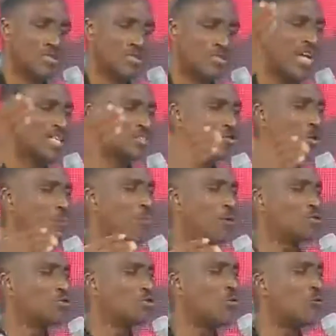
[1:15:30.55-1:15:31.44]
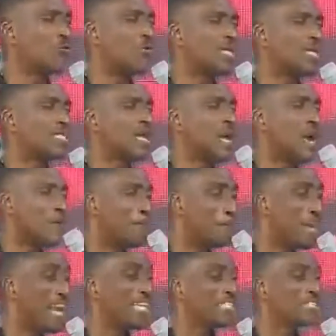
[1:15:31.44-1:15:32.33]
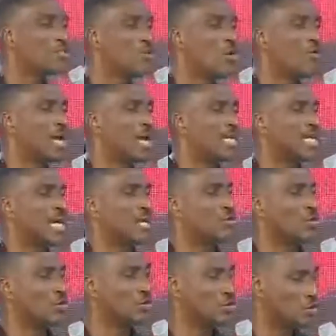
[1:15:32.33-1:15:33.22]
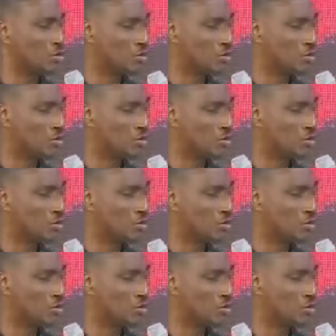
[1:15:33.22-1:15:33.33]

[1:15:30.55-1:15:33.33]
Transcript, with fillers: rise up on your feet. Place your right hand on your